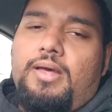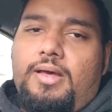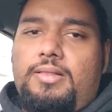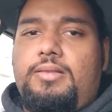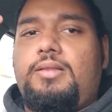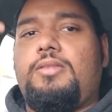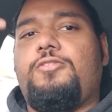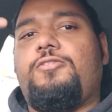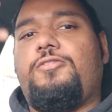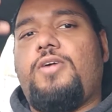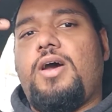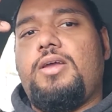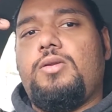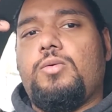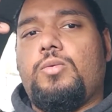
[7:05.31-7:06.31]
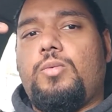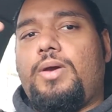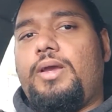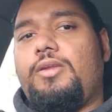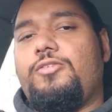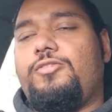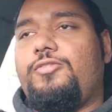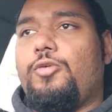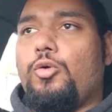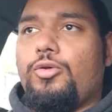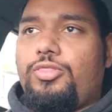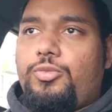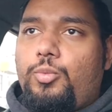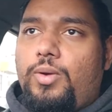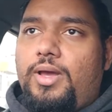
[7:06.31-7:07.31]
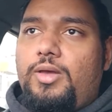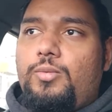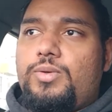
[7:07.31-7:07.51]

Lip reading: And then the final way, the fourth way,